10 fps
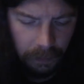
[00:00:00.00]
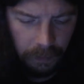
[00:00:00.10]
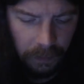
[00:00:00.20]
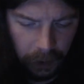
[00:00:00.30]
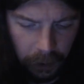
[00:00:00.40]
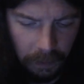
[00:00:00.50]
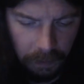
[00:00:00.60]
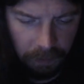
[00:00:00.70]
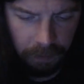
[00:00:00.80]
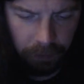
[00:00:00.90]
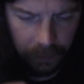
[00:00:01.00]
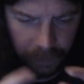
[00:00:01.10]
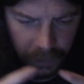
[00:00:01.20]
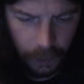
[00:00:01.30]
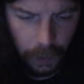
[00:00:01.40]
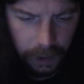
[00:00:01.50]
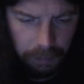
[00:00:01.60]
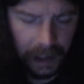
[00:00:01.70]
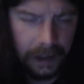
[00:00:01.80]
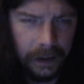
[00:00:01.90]
little square
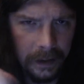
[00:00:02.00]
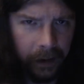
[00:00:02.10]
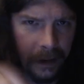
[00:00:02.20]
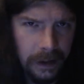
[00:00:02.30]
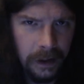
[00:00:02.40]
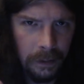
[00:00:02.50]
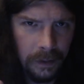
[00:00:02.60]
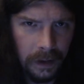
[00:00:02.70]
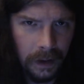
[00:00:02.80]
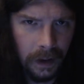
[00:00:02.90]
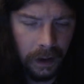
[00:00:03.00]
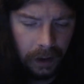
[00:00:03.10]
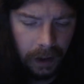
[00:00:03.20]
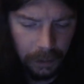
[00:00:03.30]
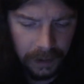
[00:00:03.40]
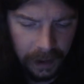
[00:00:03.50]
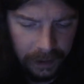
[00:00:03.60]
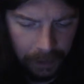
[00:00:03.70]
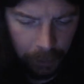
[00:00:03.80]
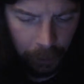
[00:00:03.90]
packet that the tea comes in. I would take
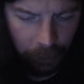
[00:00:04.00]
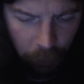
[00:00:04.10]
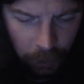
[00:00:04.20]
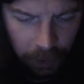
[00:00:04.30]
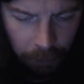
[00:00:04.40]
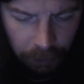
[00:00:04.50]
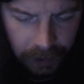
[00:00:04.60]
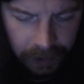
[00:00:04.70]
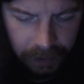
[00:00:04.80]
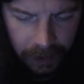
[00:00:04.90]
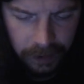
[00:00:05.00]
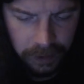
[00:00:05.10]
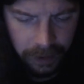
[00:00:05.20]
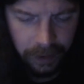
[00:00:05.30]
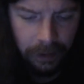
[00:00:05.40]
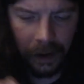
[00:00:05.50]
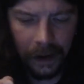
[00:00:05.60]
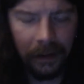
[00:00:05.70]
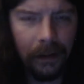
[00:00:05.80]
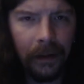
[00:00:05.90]
that or roll it up really tight to
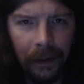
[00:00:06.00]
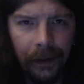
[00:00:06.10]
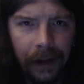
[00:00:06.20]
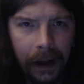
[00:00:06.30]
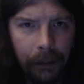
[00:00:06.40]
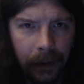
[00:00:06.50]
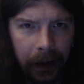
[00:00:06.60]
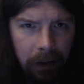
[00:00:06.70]
the same like